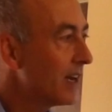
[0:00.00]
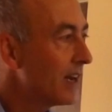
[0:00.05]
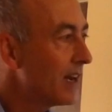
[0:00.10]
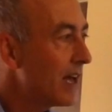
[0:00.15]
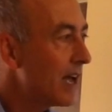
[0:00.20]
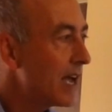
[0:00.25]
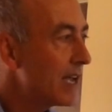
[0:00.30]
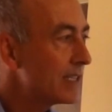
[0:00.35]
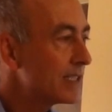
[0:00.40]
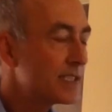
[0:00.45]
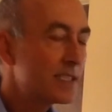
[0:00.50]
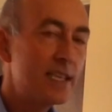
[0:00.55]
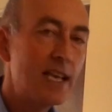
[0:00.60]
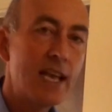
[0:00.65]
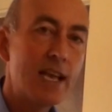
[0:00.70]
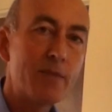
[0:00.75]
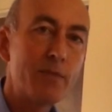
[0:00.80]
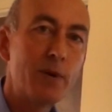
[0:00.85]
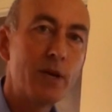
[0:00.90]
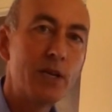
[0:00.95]
last
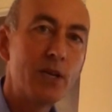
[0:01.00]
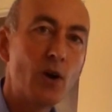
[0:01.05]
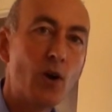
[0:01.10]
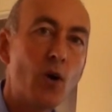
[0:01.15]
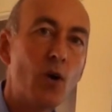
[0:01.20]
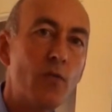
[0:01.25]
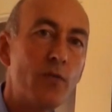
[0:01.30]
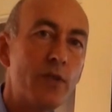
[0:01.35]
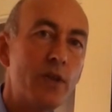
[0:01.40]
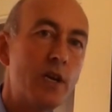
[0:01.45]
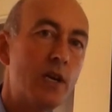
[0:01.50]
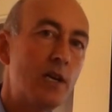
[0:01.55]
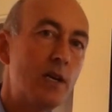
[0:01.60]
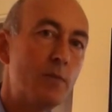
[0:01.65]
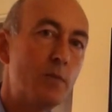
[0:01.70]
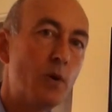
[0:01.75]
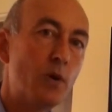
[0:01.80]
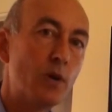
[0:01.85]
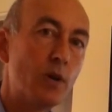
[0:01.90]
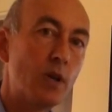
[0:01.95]
segment of the
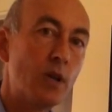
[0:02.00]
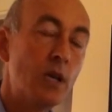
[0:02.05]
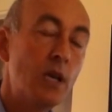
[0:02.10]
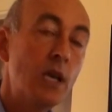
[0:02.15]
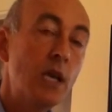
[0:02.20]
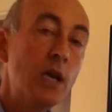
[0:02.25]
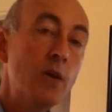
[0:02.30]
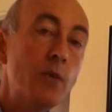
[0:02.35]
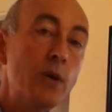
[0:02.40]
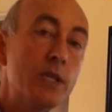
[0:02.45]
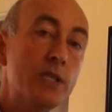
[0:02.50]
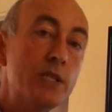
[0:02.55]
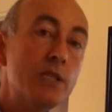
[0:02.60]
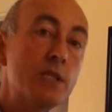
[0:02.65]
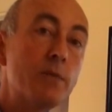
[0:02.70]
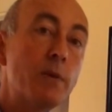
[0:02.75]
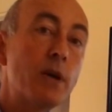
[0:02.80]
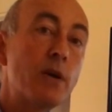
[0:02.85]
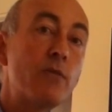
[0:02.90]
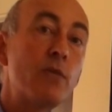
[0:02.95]
iModel, which is
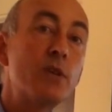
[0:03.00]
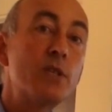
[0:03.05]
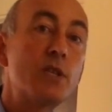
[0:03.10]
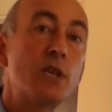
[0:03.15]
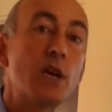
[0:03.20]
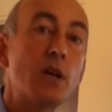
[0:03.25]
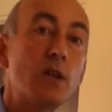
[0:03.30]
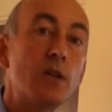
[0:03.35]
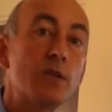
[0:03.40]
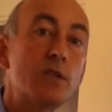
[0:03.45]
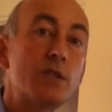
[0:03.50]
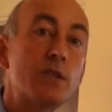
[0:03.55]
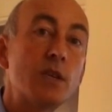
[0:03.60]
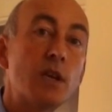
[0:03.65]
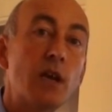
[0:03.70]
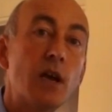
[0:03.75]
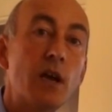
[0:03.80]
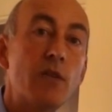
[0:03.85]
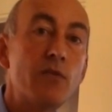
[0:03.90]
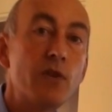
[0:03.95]
about results
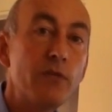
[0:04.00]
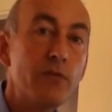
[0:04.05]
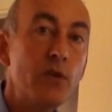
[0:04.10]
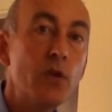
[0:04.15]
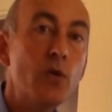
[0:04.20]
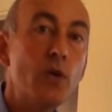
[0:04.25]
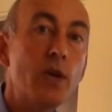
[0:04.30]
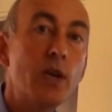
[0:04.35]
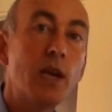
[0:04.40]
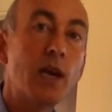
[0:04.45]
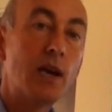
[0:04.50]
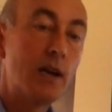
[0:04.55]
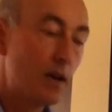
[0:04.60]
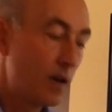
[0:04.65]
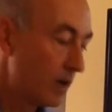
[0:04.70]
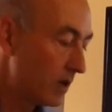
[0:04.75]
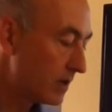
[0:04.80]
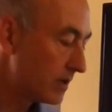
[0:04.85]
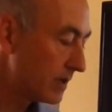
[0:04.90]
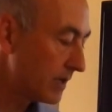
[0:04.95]
and reviewing and
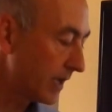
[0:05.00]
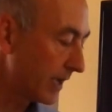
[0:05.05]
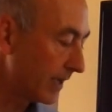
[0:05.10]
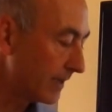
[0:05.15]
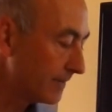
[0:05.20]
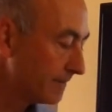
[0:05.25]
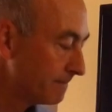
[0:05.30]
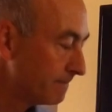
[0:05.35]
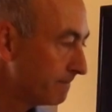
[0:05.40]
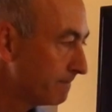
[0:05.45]
learning.